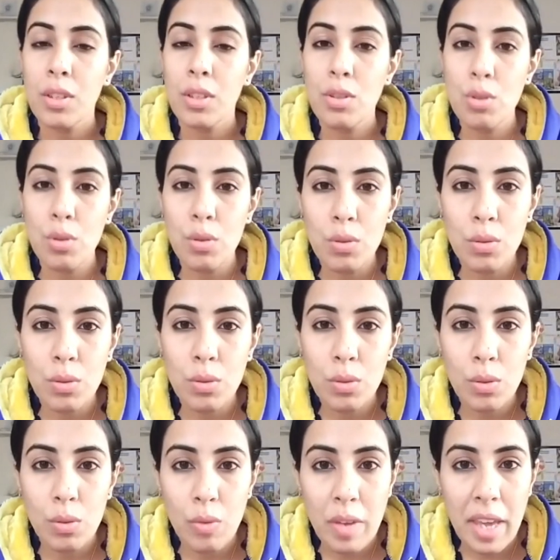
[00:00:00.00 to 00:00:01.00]

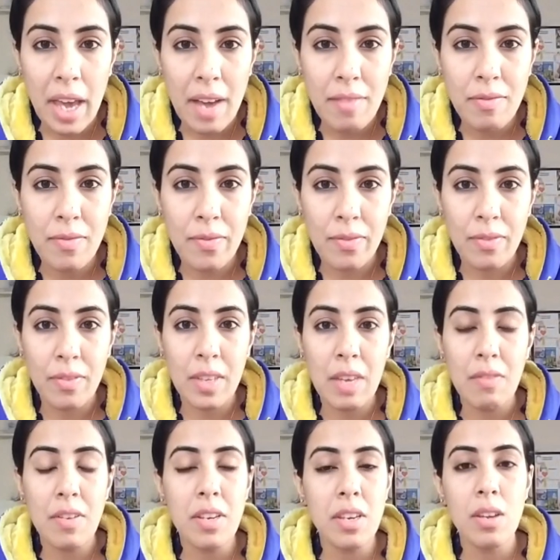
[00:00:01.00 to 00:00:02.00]
to we have
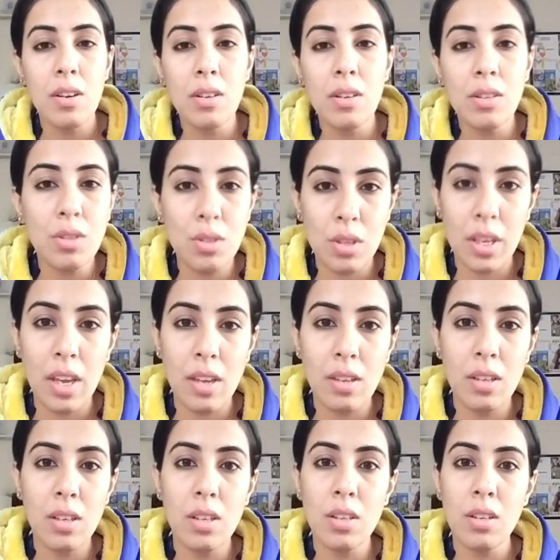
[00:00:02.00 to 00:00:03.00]
given years
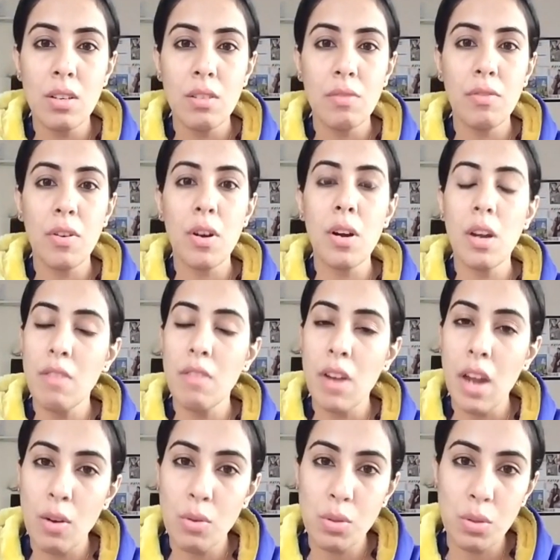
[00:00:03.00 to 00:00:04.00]
together for our
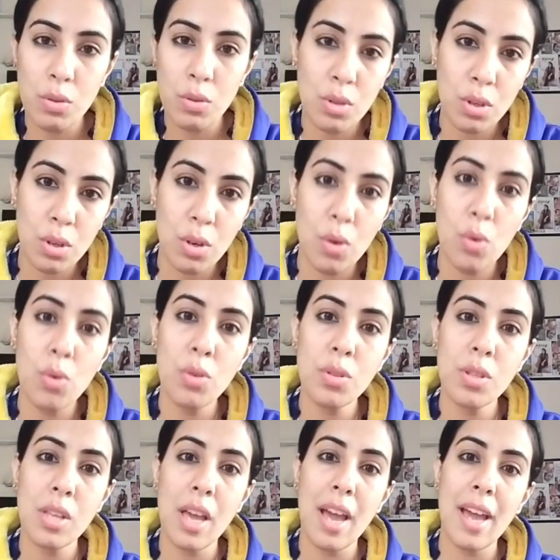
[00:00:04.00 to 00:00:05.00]
household
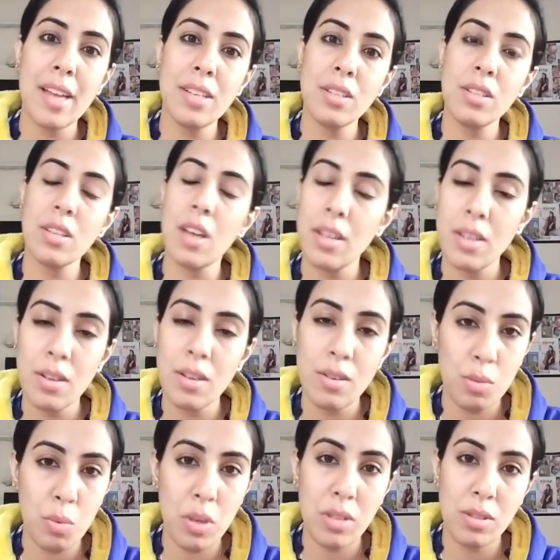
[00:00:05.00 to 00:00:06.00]
chores and other
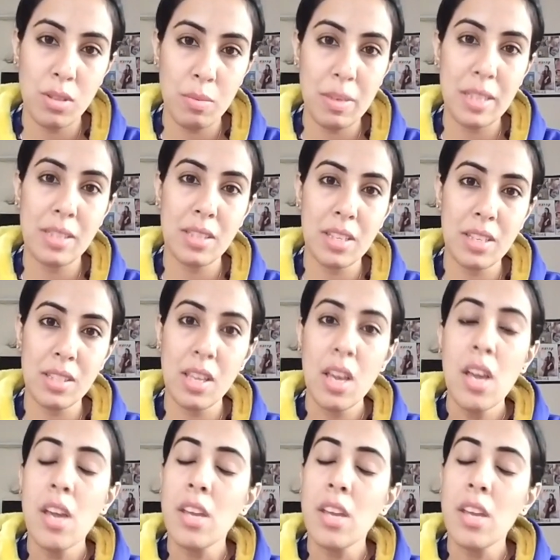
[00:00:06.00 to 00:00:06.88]
responsibilities.